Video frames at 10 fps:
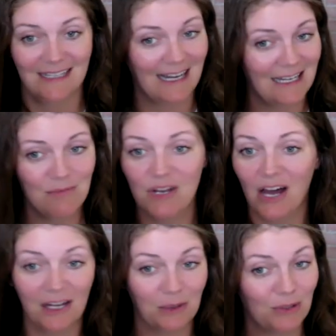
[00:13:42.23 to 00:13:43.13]
I am
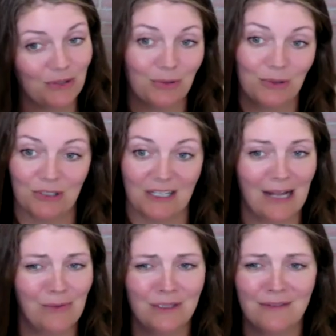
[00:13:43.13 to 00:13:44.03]
not a recruiter.
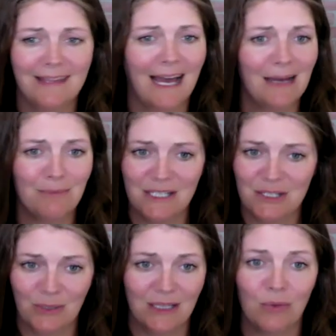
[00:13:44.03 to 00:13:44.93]
I will not be
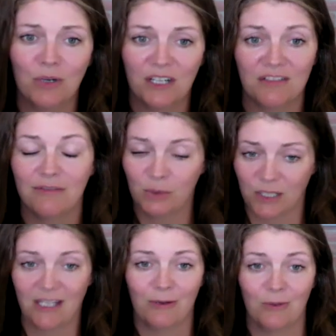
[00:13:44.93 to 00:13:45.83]
doing the work for
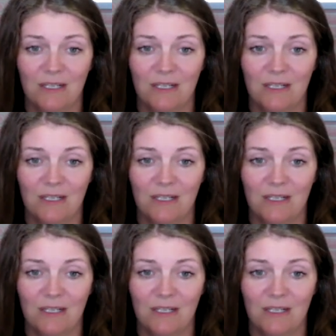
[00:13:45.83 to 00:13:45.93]
you.